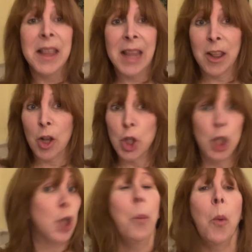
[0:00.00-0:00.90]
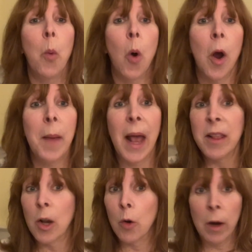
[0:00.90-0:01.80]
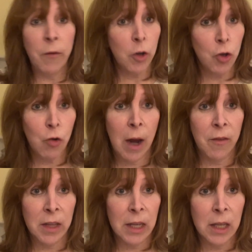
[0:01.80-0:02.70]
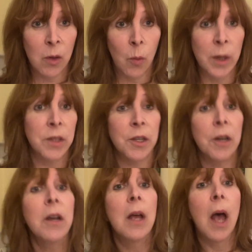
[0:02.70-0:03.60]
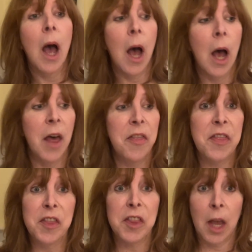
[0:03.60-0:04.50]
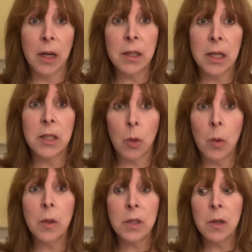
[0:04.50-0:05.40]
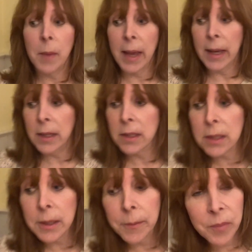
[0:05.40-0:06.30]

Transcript: Now they're super warm and they're great for traveling in the winter. Cuddle Duds also makes,